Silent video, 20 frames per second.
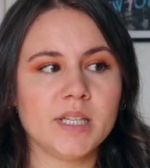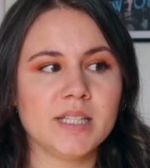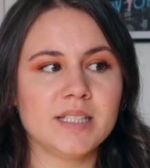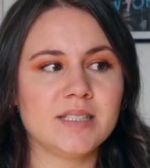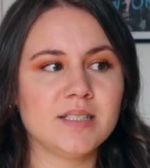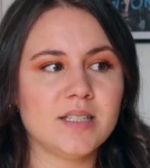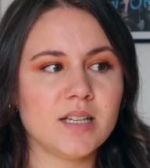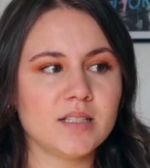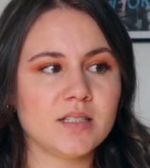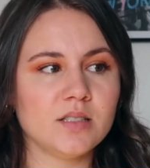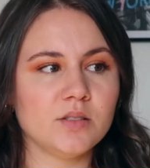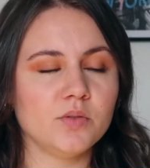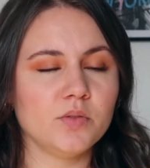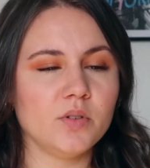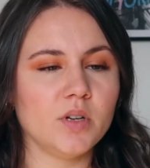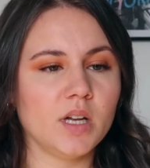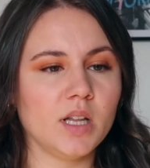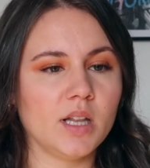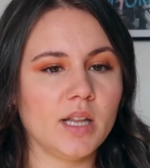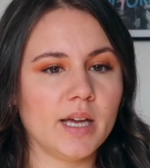it
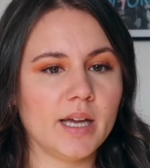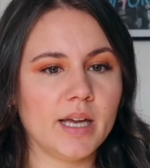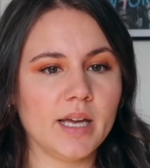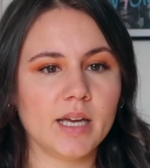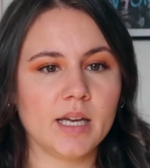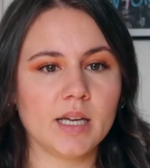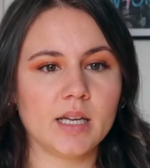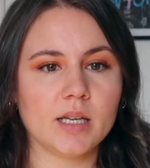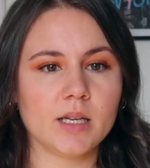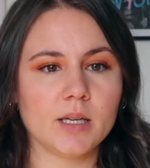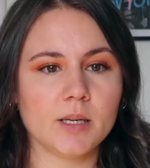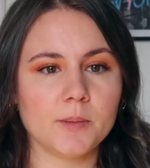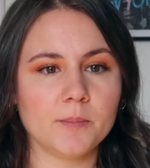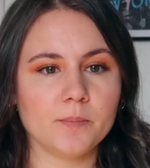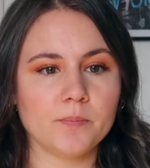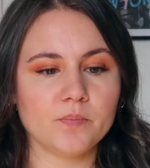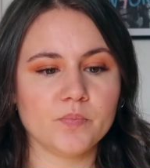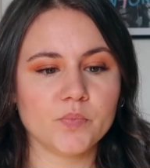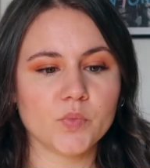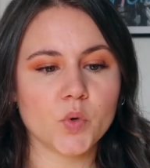doesn't feel like
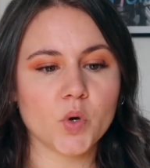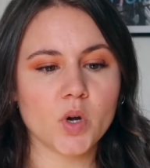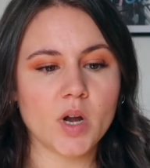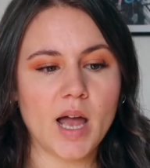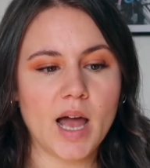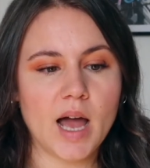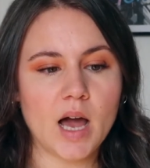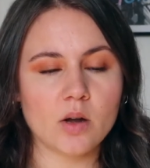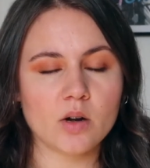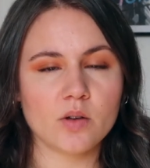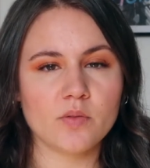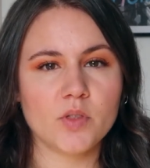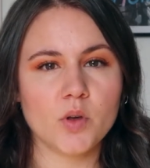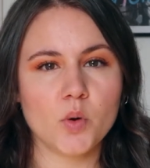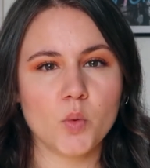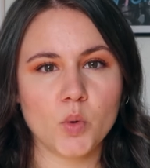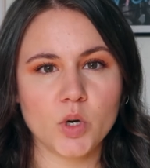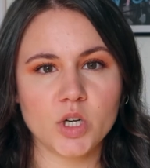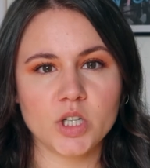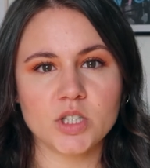we're out of
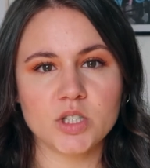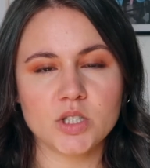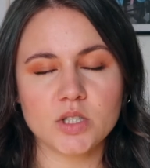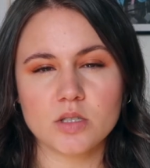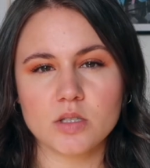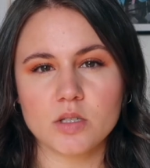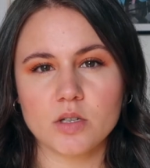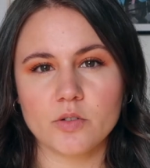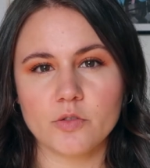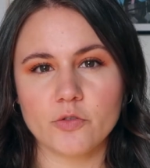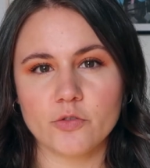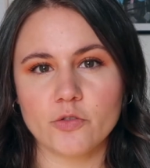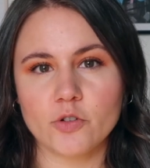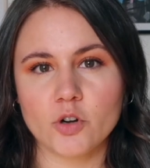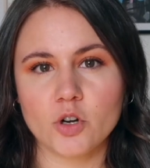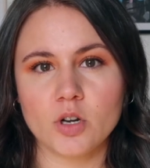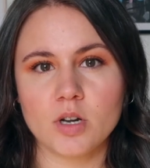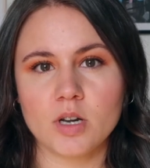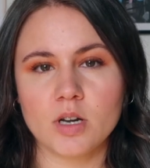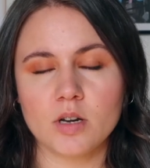the woods
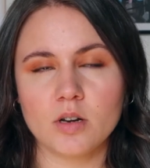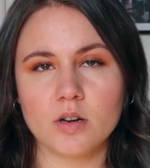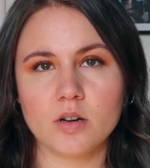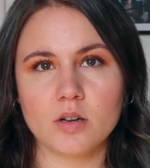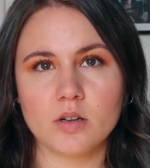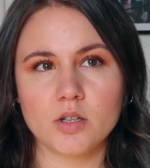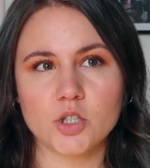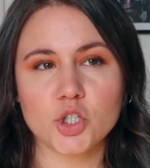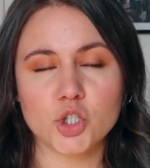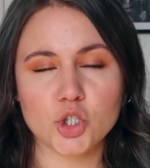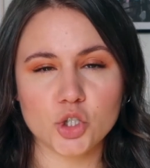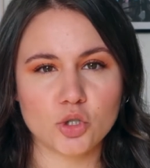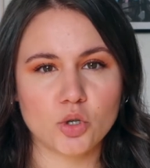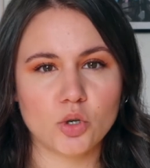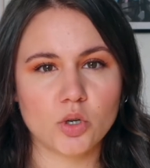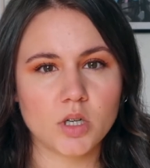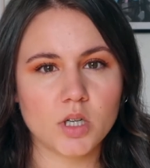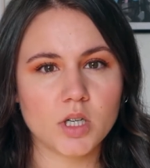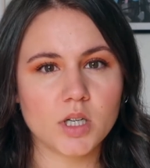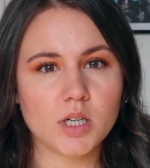for
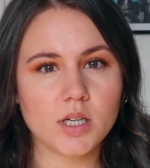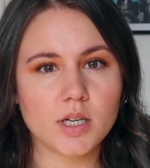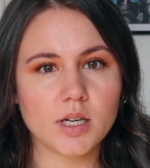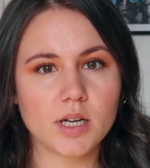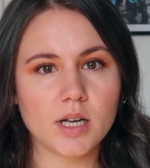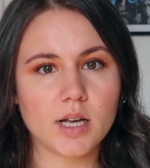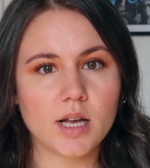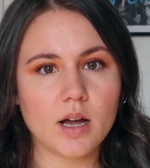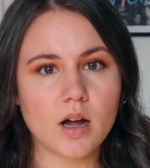sure.